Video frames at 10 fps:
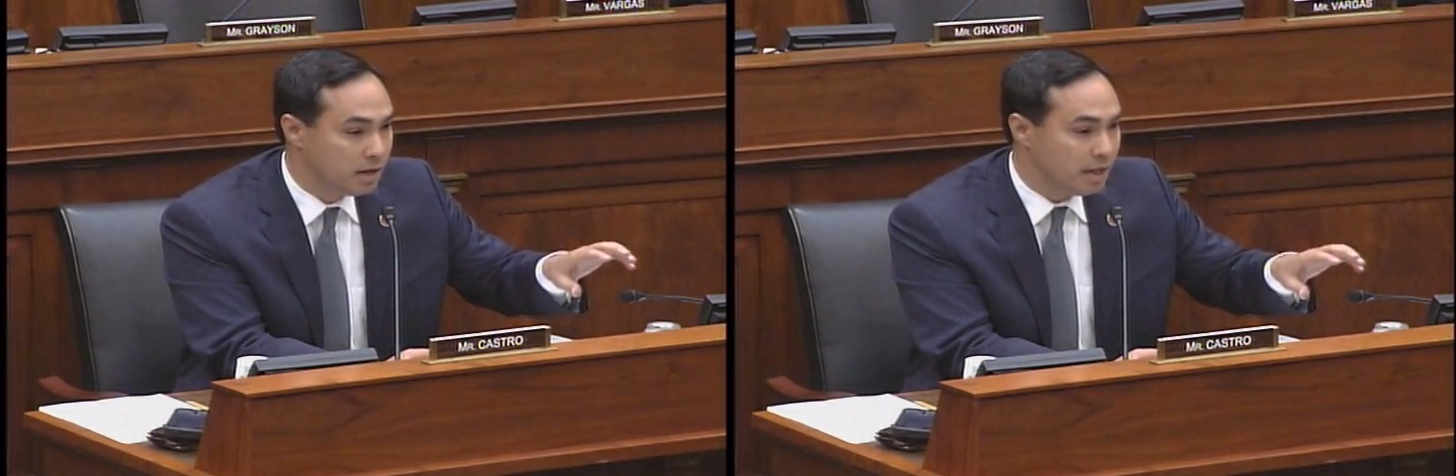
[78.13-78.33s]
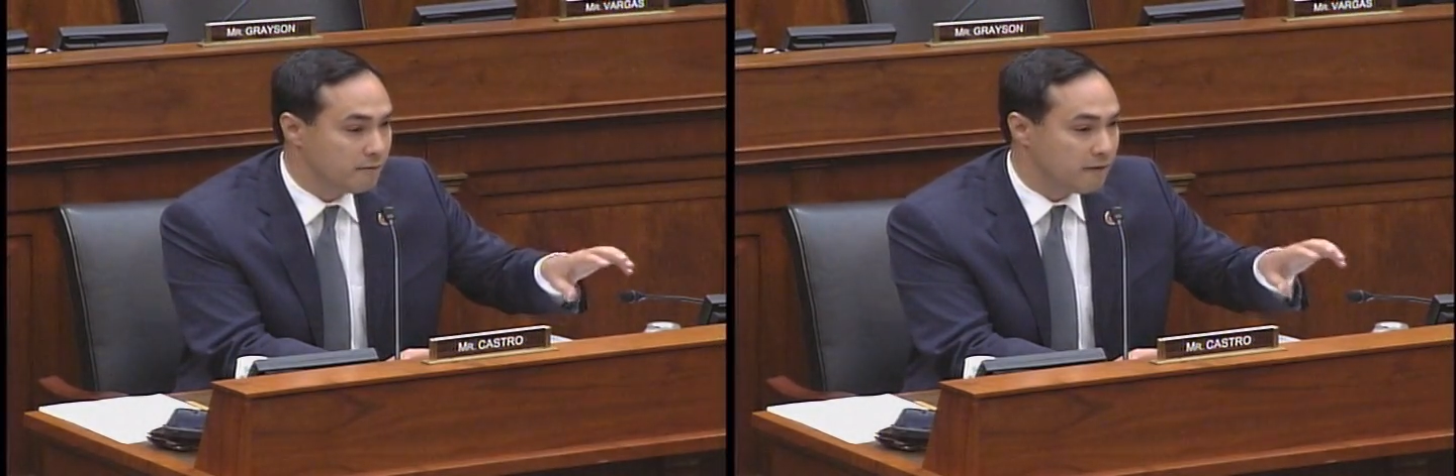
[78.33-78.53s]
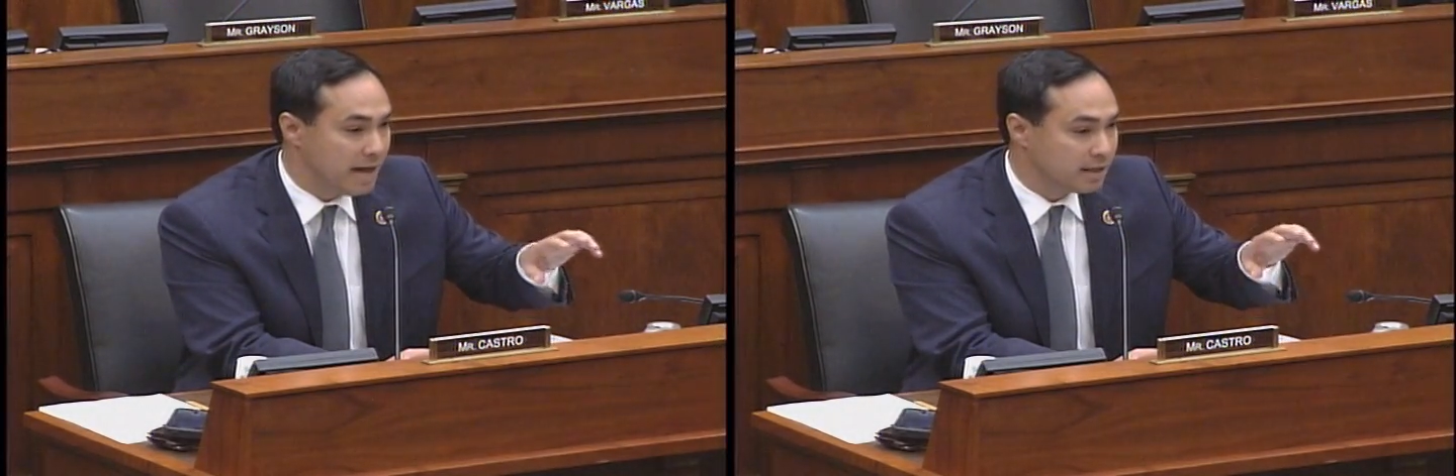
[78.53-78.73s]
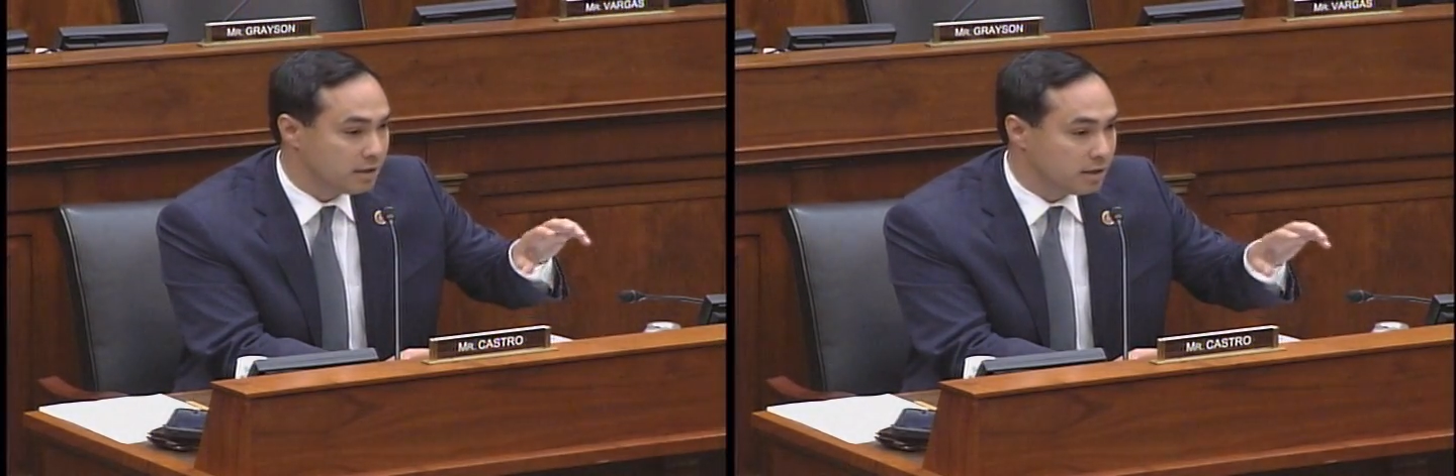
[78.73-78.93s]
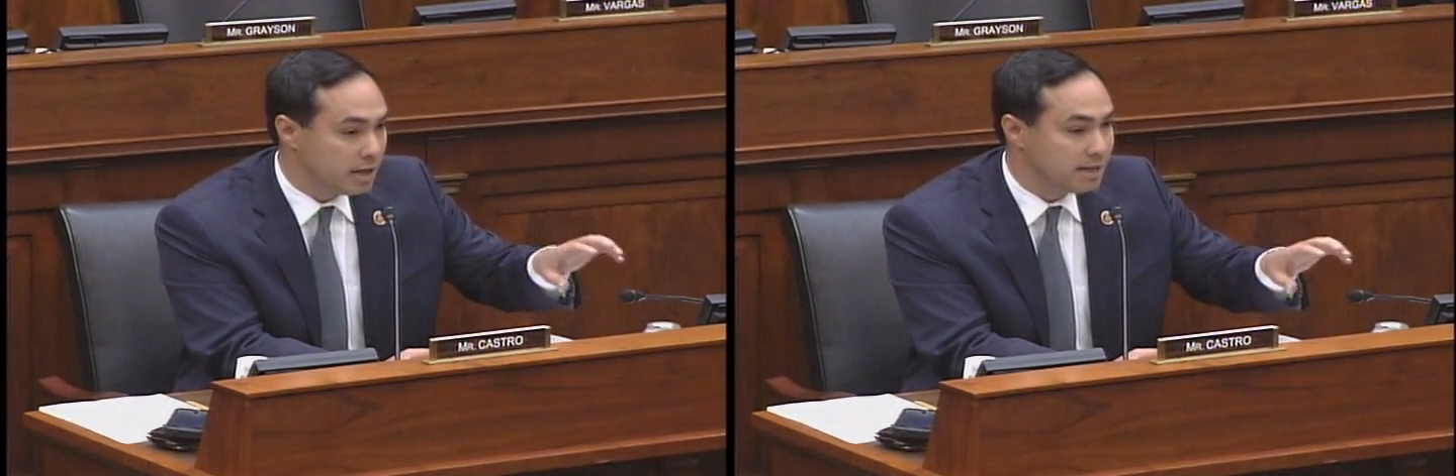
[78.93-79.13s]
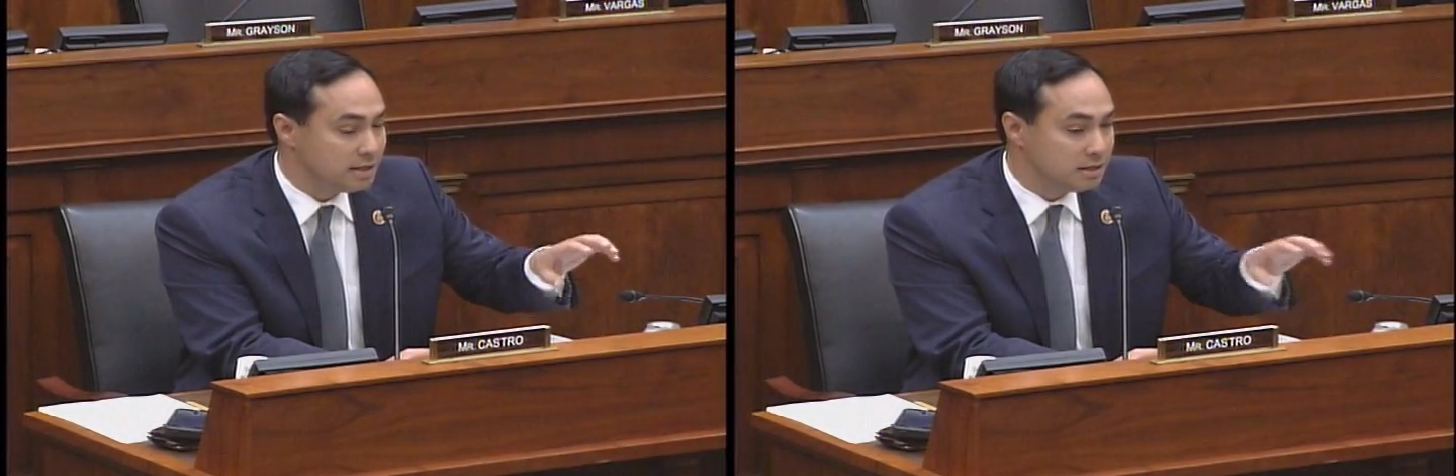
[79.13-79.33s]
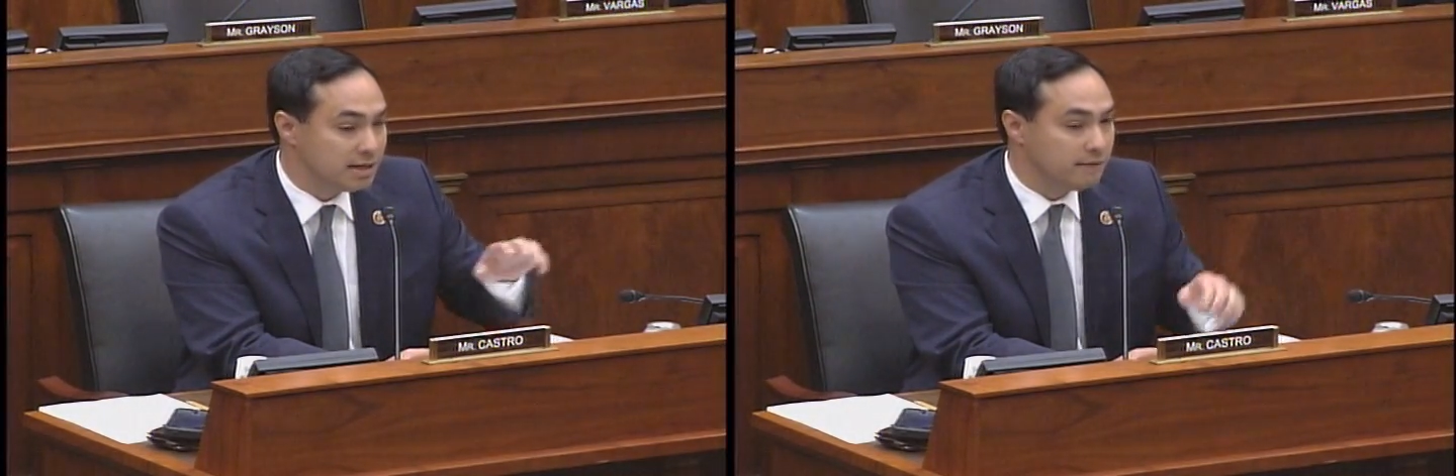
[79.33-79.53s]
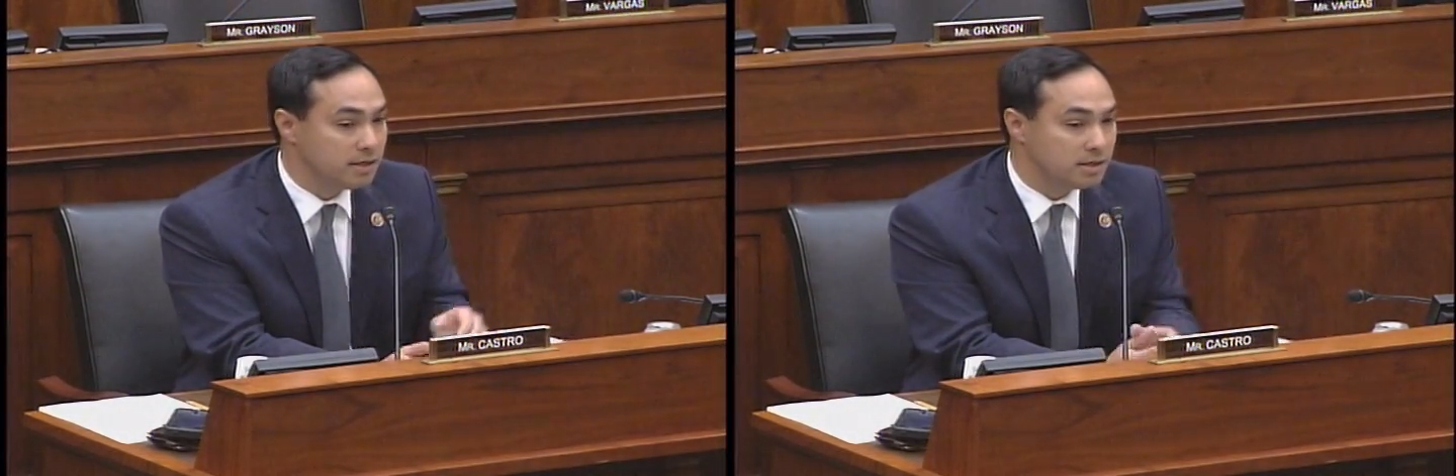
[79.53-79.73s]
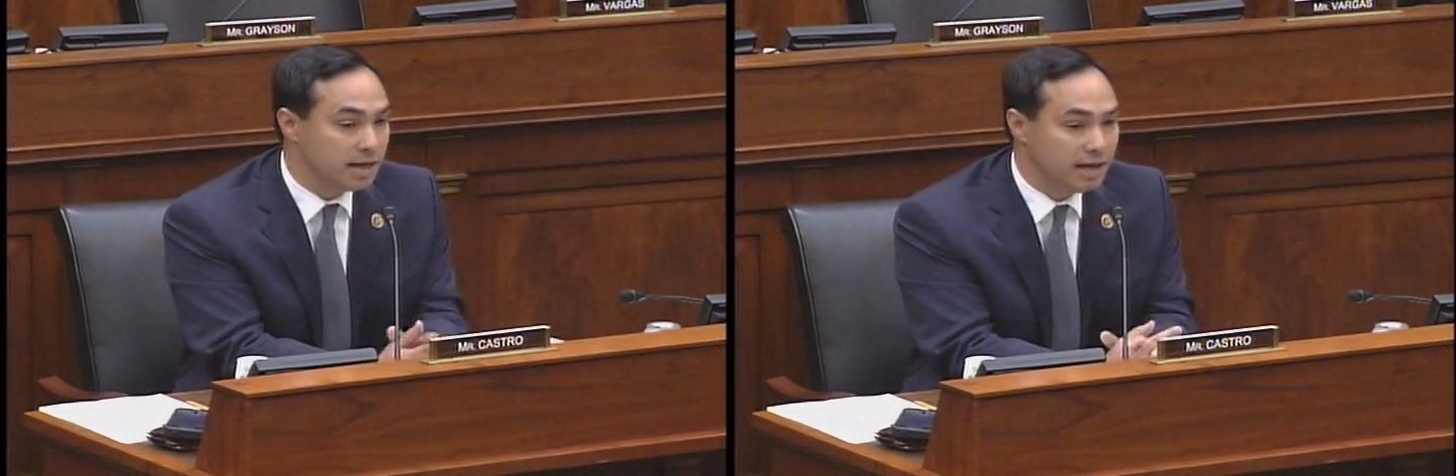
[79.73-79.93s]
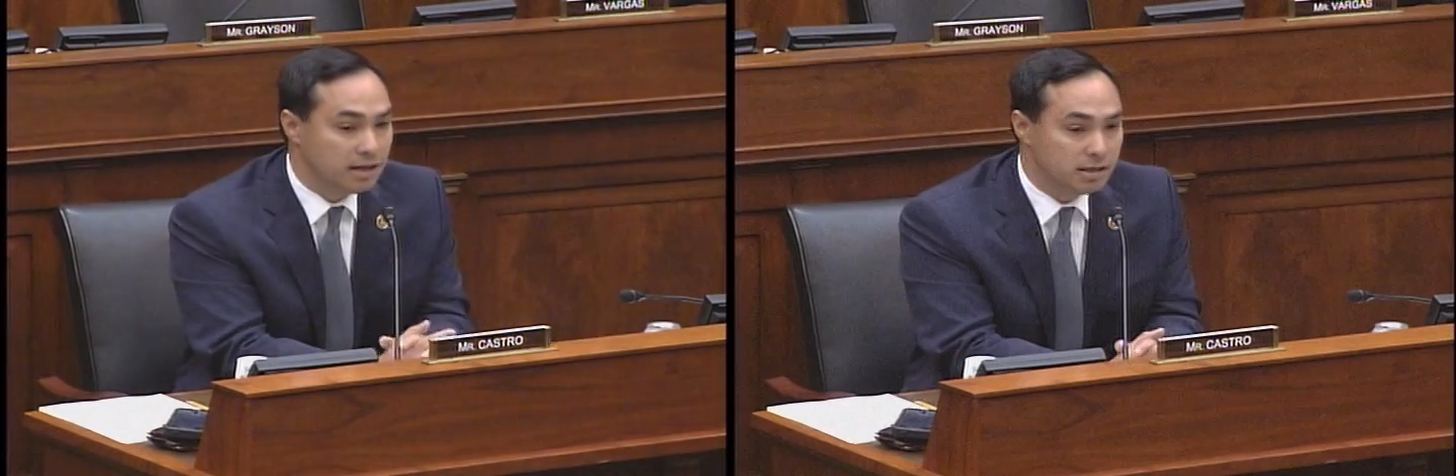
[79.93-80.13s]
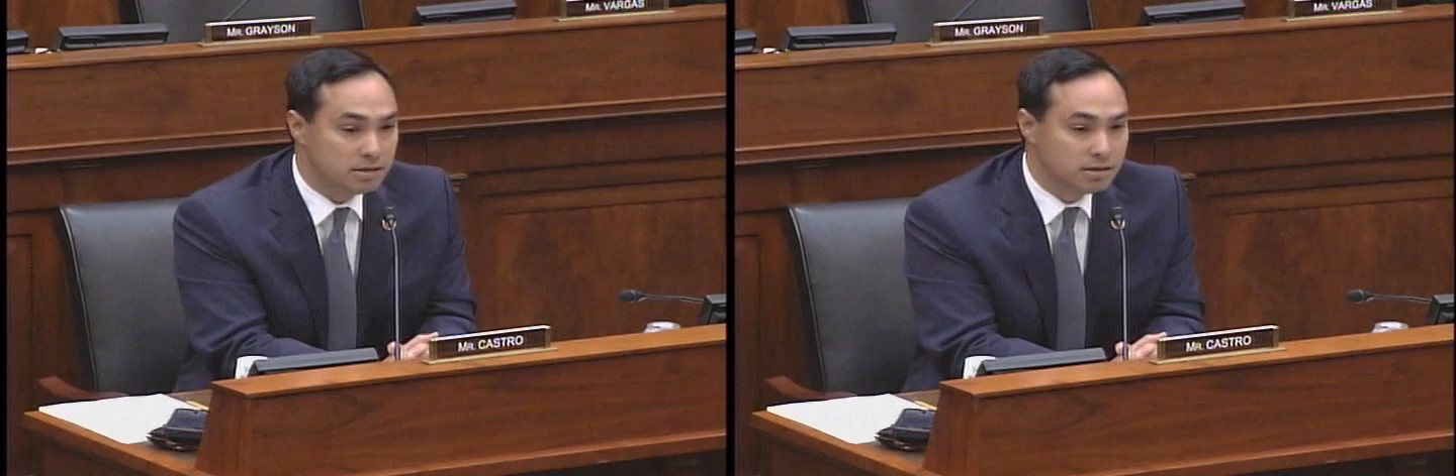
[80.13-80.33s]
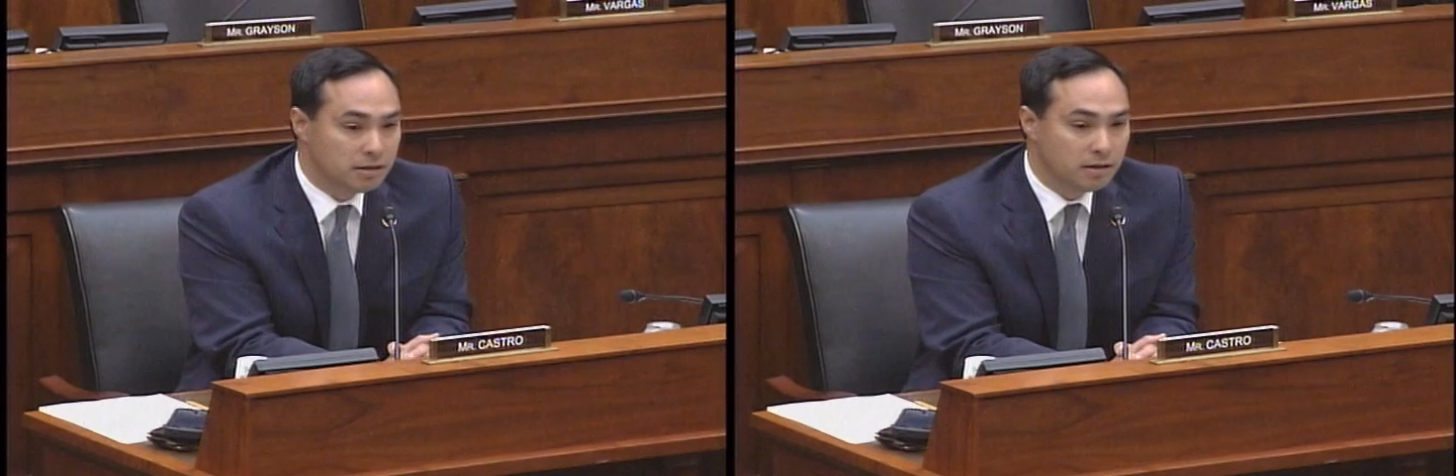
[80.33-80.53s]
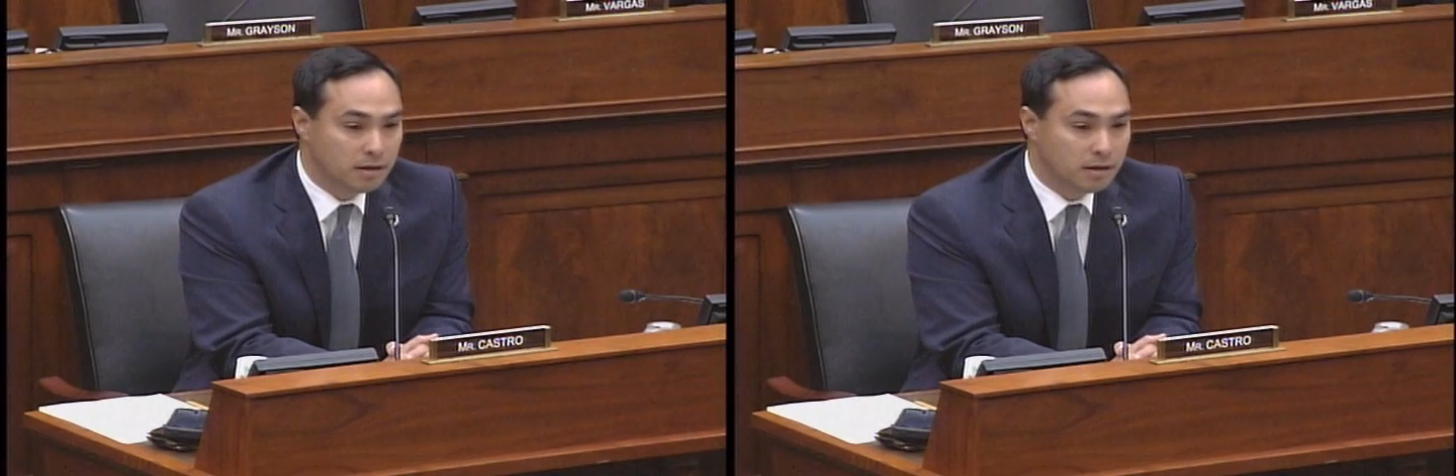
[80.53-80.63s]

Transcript: and the fact that in the 1970s and 80s,